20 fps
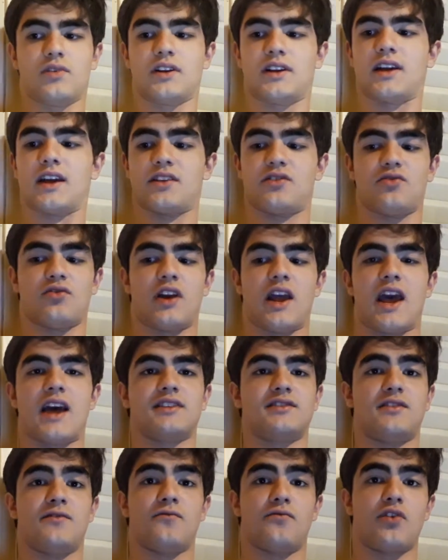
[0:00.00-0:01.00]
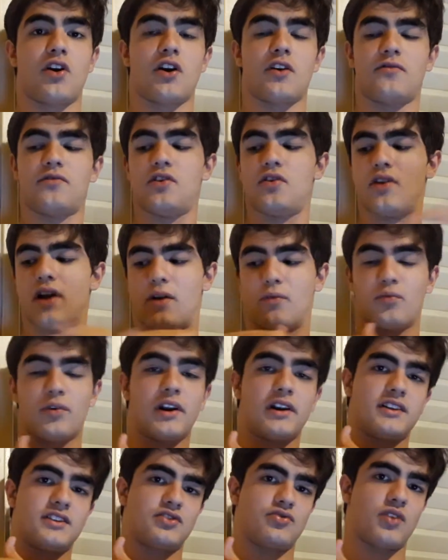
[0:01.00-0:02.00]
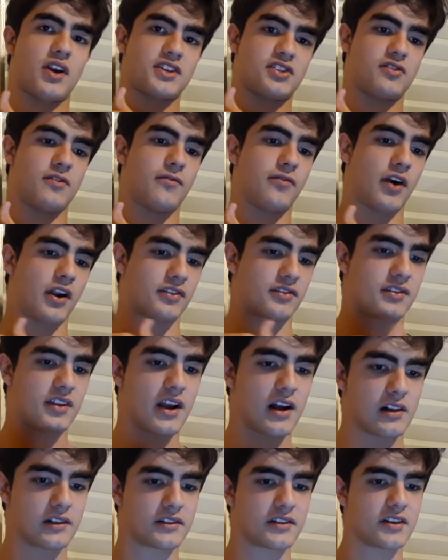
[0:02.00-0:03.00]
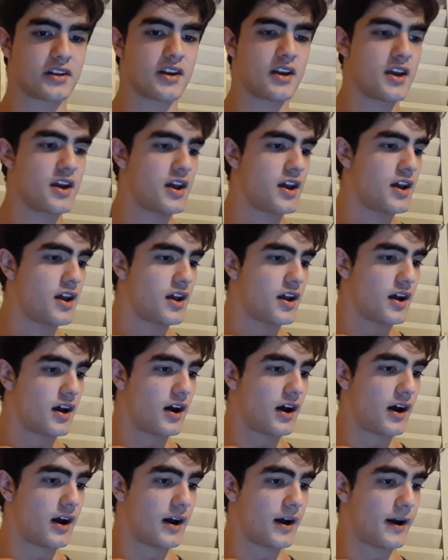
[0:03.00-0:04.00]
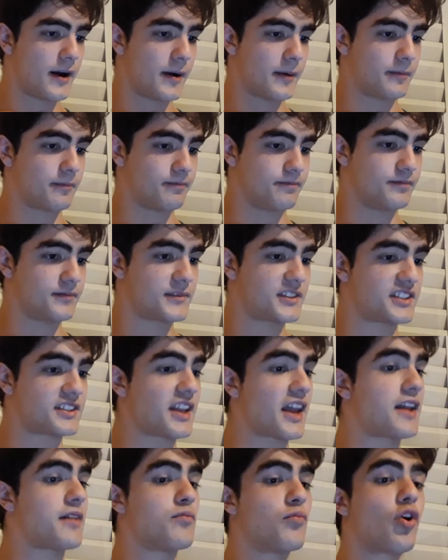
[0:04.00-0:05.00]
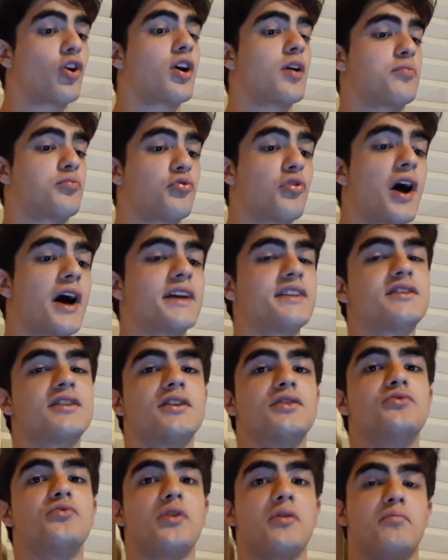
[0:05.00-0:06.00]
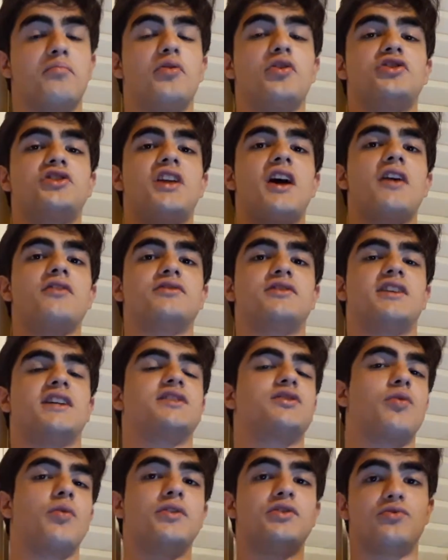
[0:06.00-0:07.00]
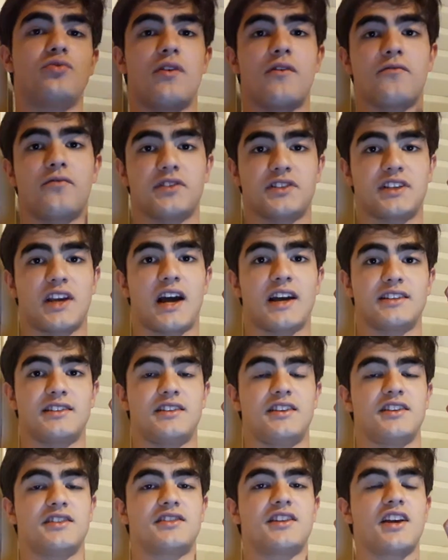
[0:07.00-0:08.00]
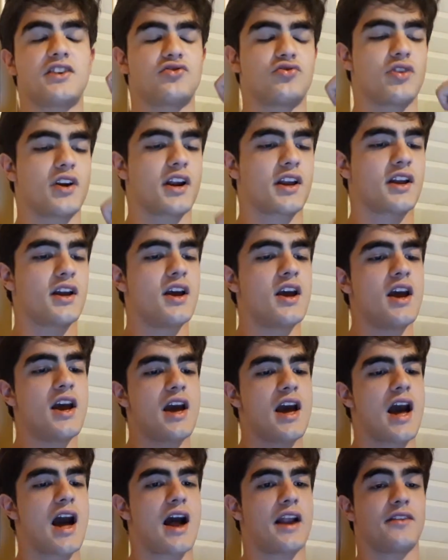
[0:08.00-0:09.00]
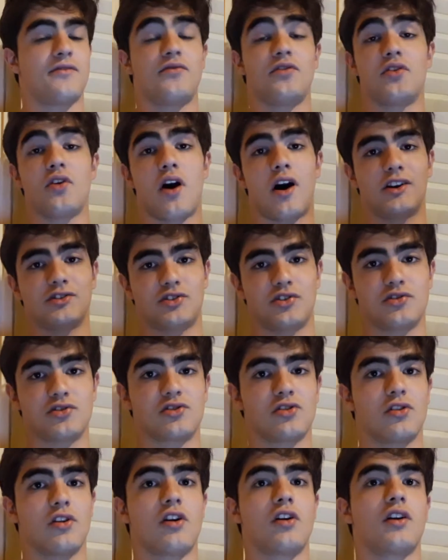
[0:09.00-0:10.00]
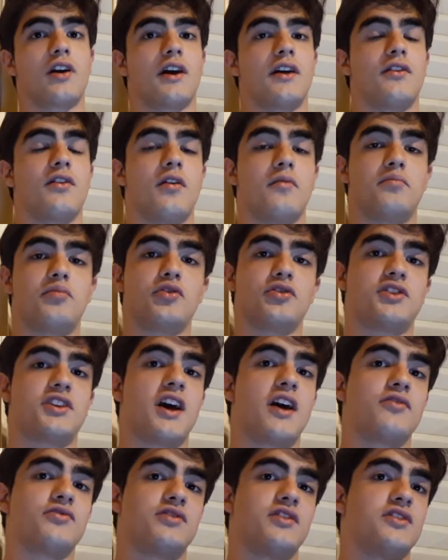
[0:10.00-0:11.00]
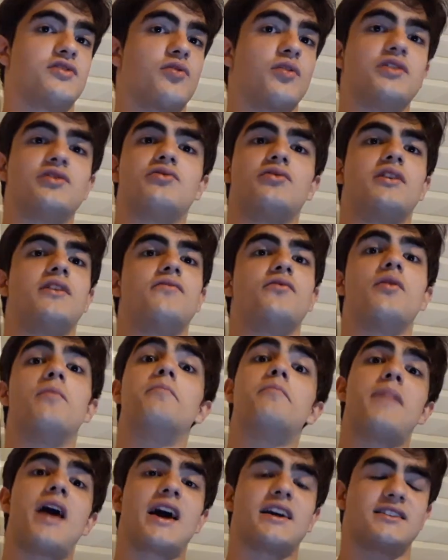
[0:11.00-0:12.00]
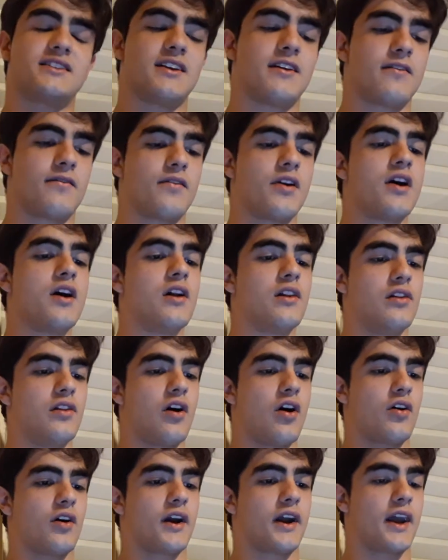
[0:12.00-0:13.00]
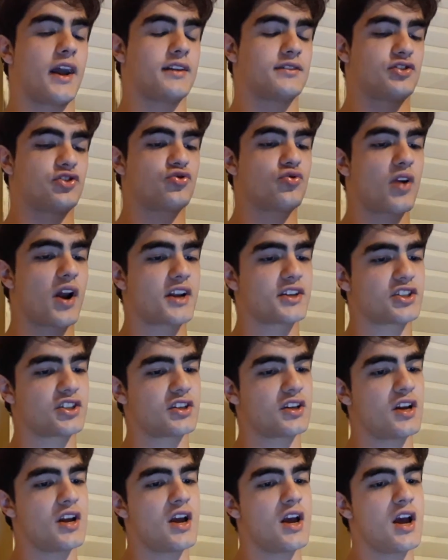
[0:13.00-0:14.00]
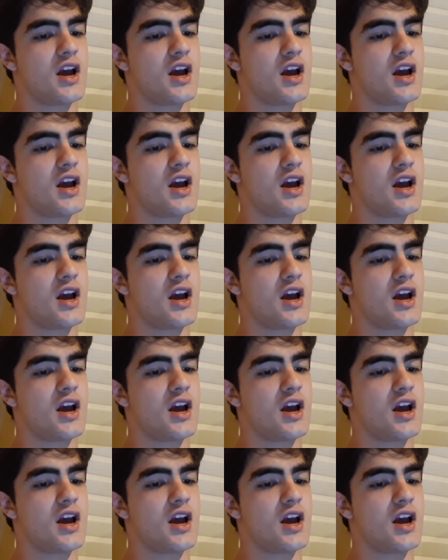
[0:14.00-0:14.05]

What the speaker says: get your hands in front of you and really stretch the front delt. Staying more upright, doing pushdowns, that's going to emphasize the eccentric, And if you know how to use your long head on pushdowns, it's going to give you a massive long head stretch.